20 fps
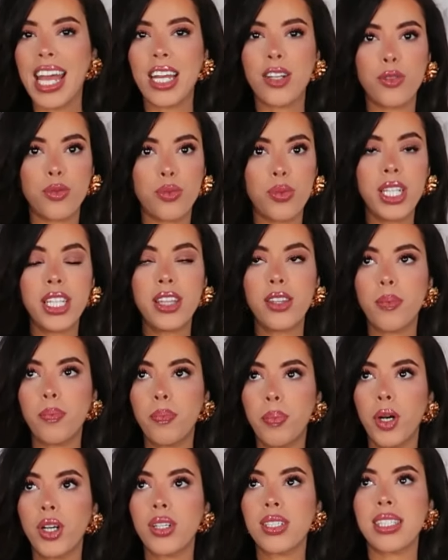and read the
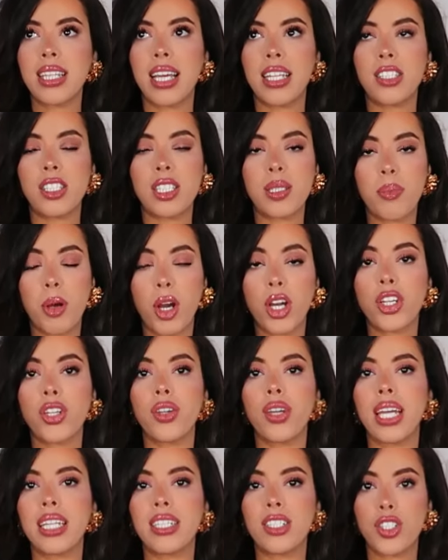books that
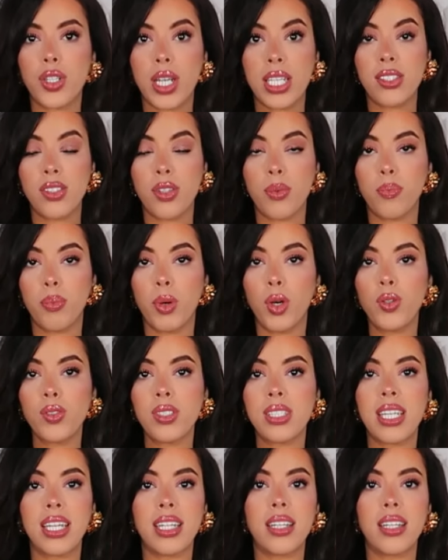spark your interest the most.